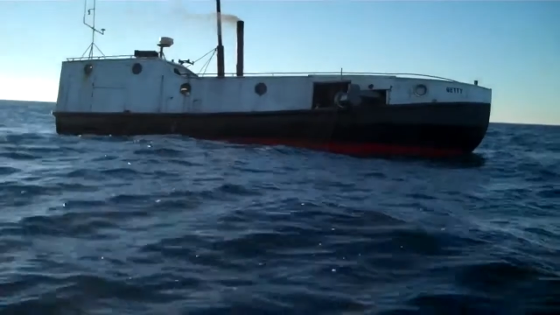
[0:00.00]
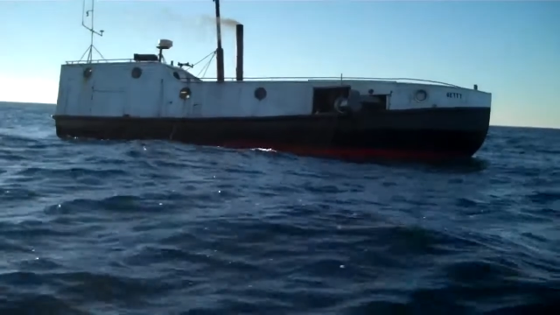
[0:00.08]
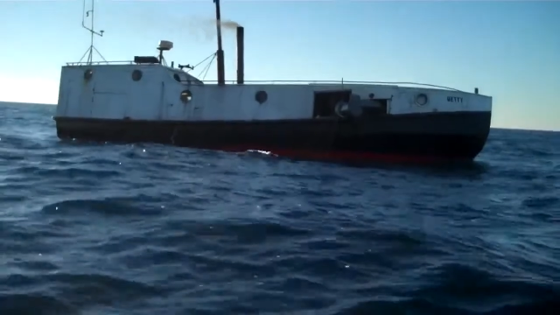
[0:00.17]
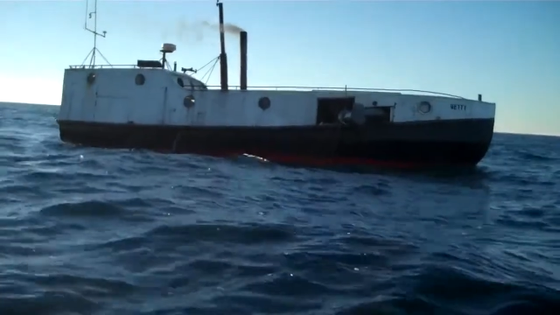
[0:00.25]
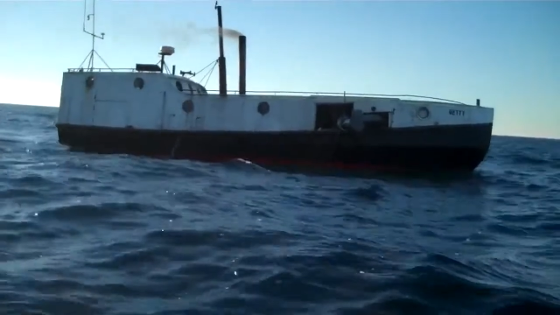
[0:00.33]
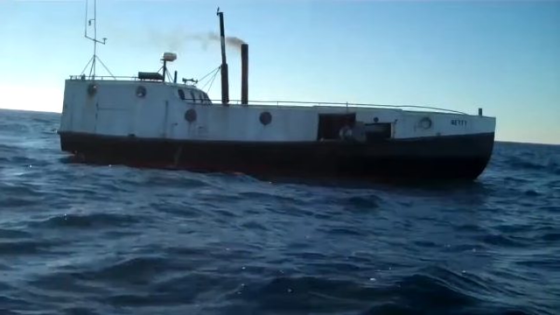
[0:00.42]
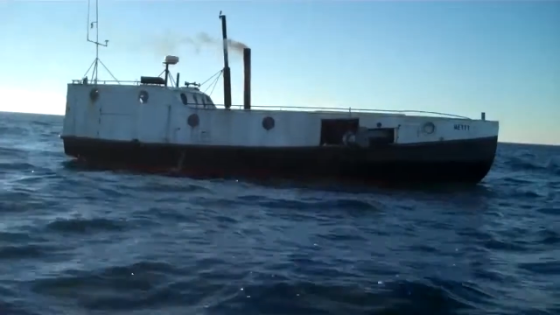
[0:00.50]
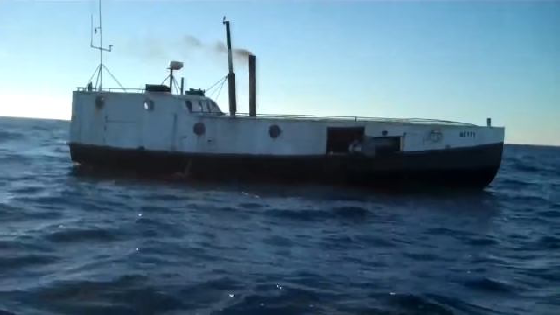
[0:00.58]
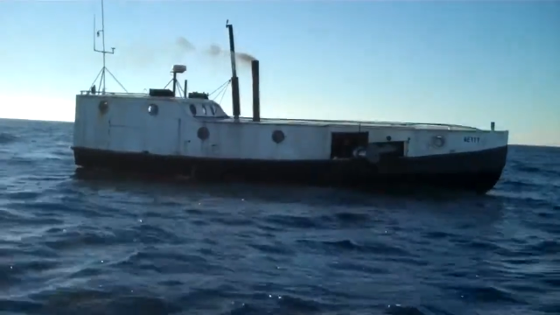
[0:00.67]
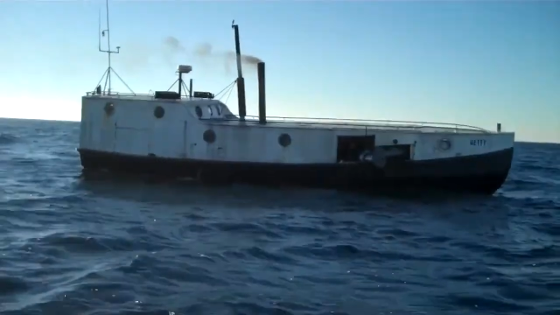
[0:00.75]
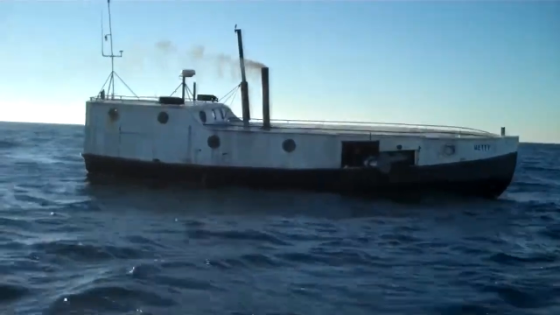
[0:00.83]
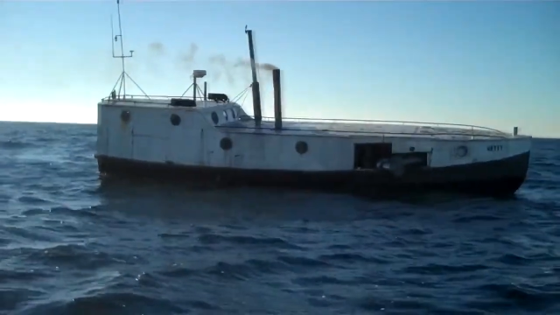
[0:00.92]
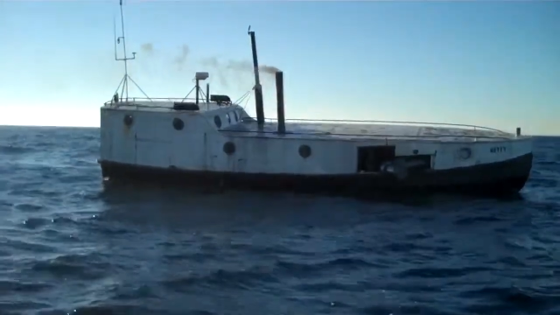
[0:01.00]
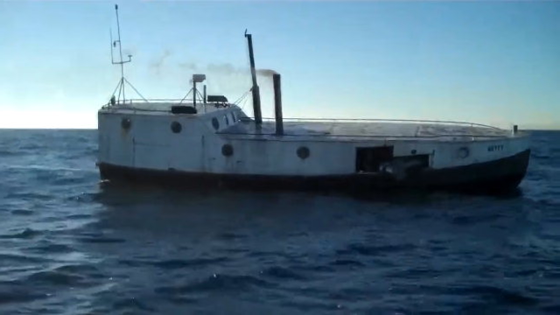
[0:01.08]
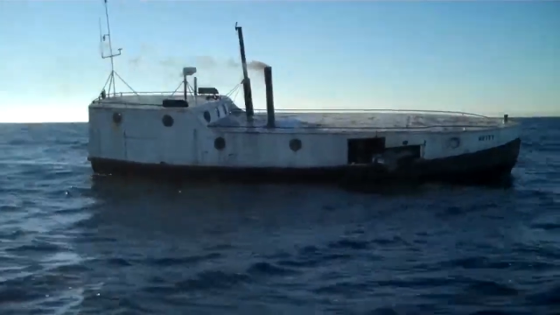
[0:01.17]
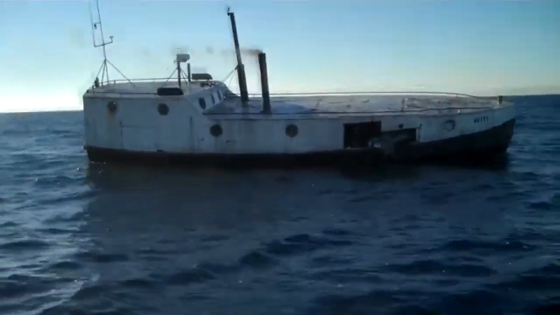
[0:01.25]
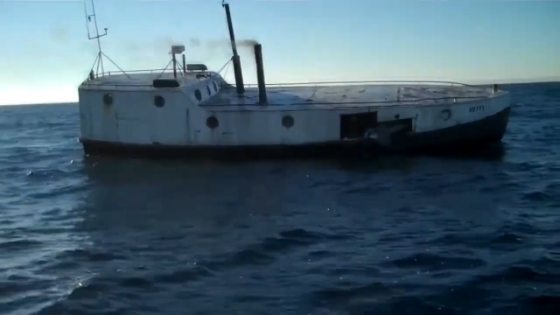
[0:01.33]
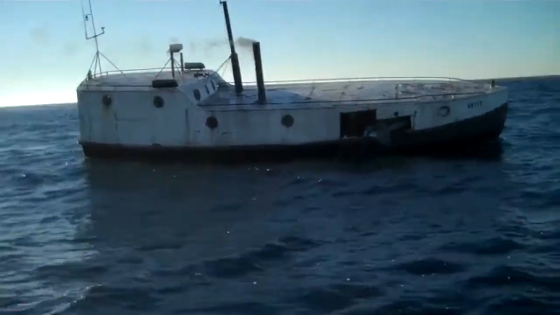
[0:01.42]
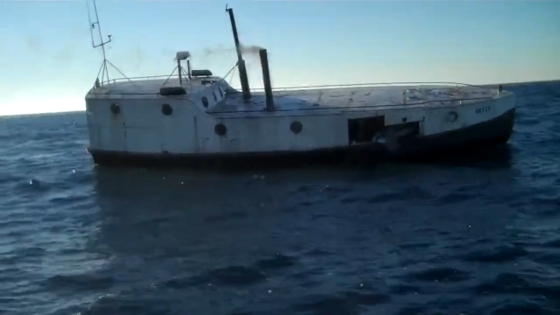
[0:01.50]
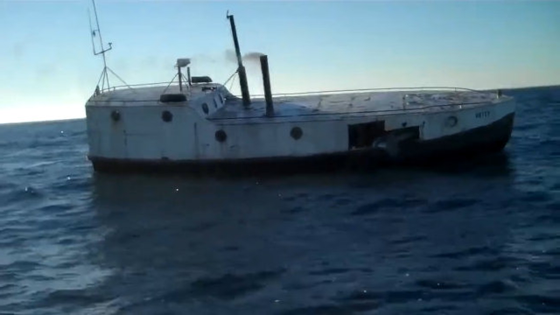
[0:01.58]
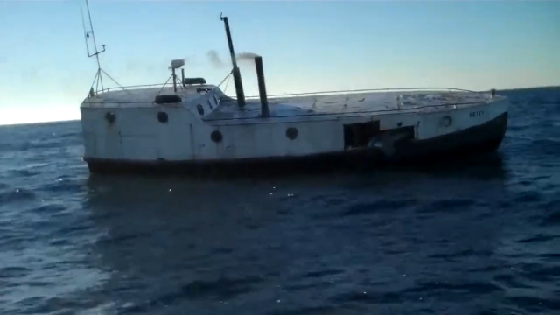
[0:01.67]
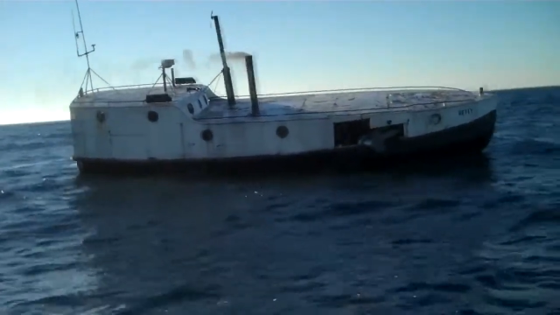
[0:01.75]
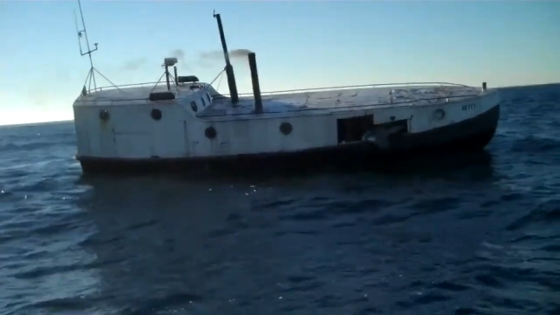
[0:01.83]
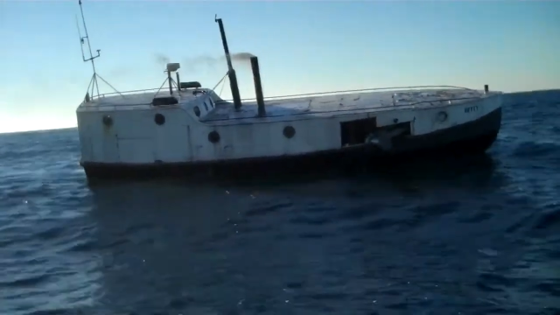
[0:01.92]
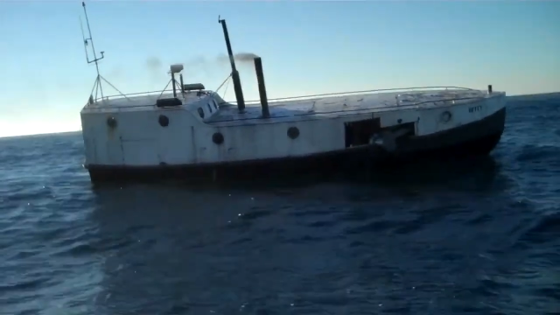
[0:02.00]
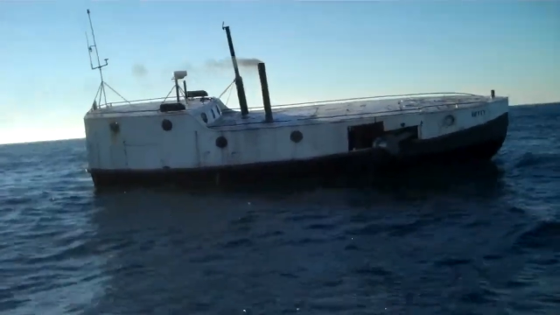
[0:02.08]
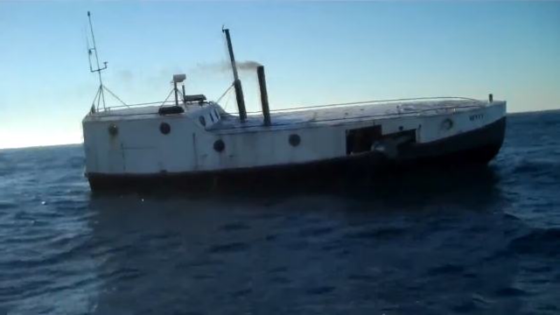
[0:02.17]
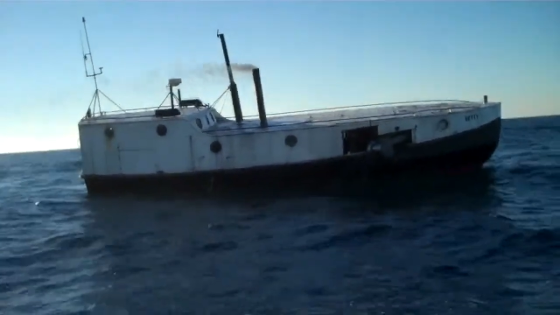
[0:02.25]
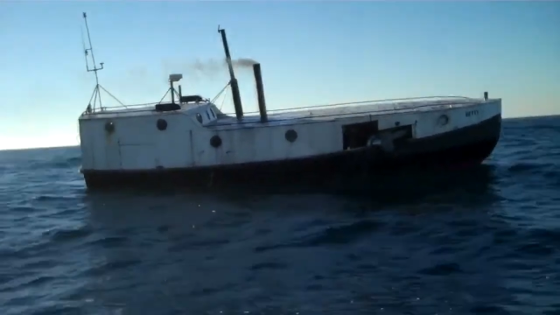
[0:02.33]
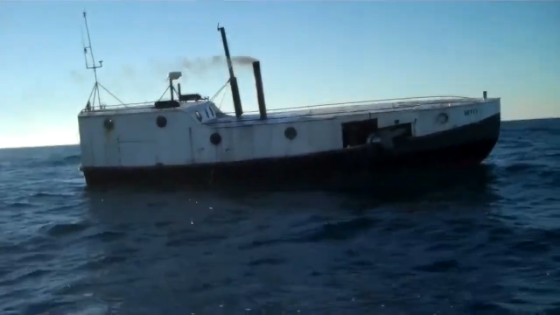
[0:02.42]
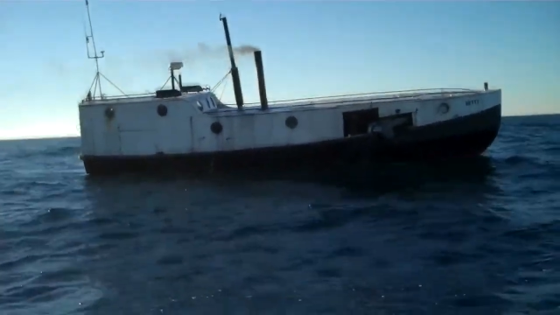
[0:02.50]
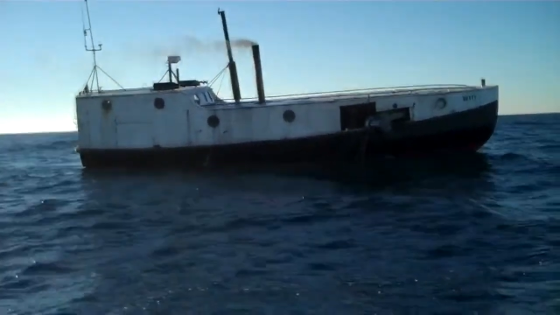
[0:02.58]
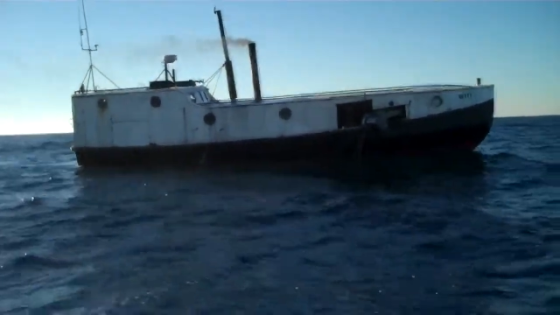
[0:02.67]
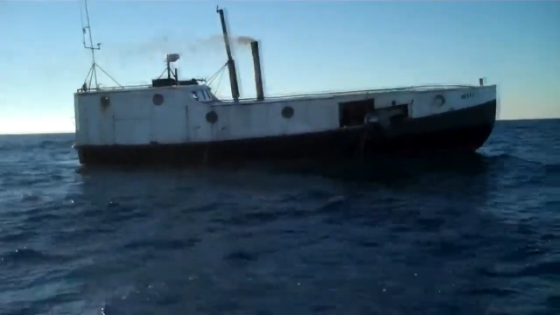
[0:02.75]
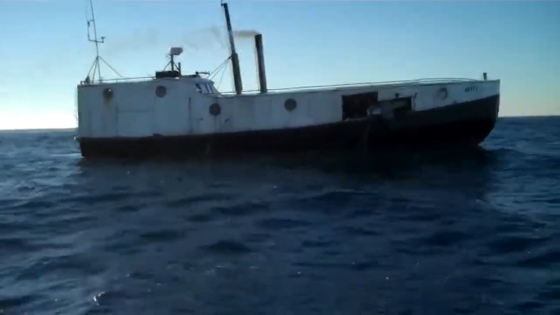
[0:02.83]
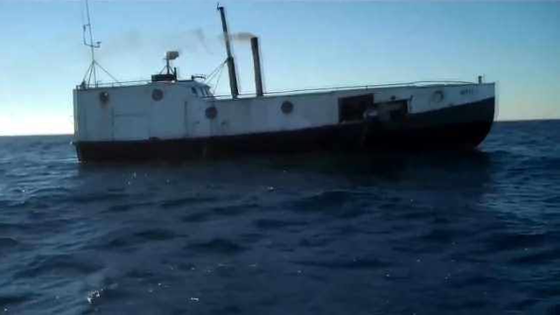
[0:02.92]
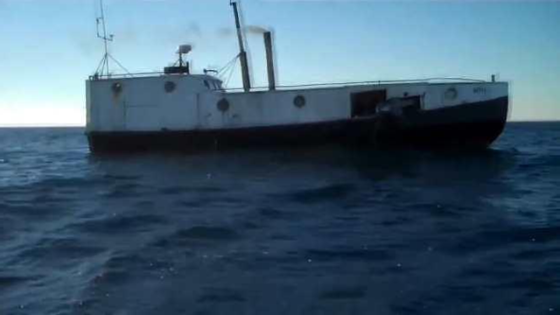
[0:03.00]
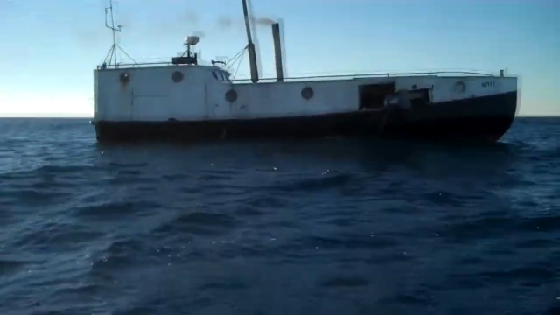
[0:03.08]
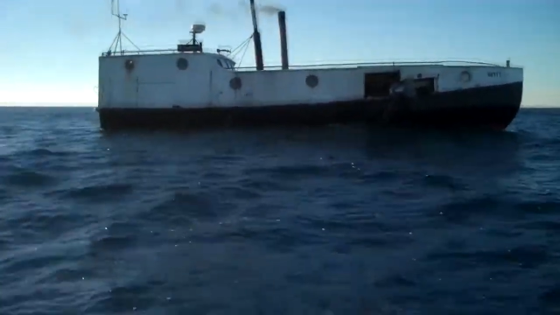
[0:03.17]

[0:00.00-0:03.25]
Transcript: Nobody's mouth can be seen.